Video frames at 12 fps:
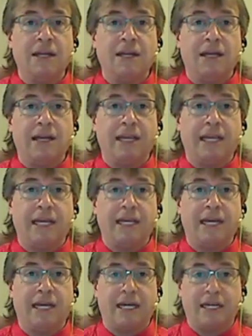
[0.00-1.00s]

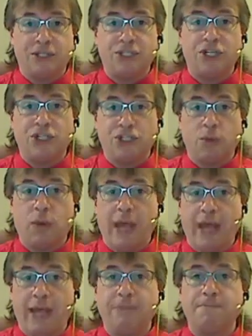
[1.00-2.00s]
in such a
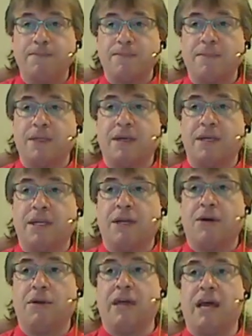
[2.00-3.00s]
way,
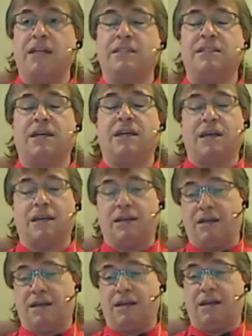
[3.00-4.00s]

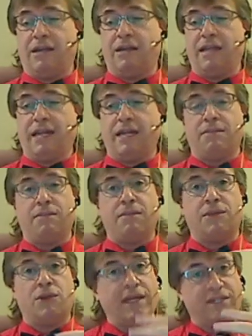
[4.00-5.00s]
that it
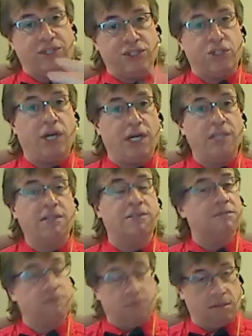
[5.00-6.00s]
creates good.
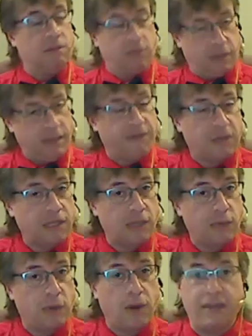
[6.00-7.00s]
Definitely,
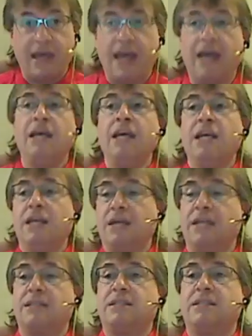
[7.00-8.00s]
we want that.
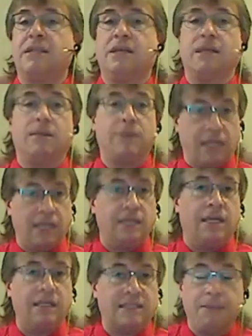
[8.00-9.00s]
But
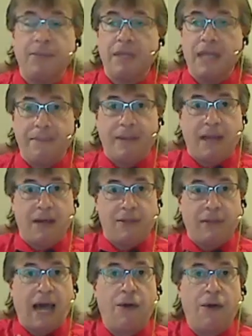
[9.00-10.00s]
it's simply about
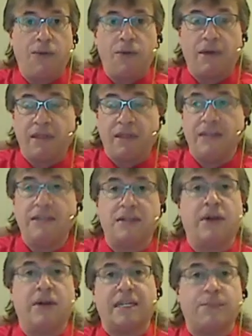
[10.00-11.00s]
how things are
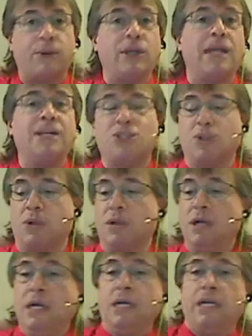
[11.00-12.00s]
exponential.
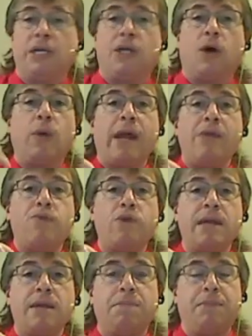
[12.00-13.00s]
When
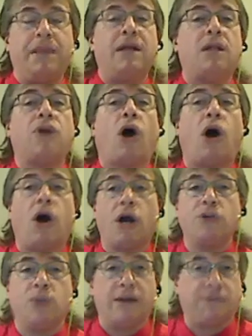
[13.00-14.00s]
we build
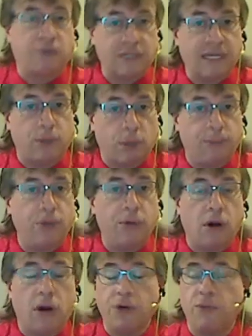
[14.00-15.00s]
hardware, for example, computer
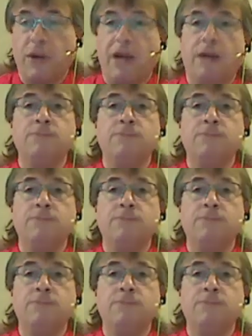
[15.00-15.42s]
hardware,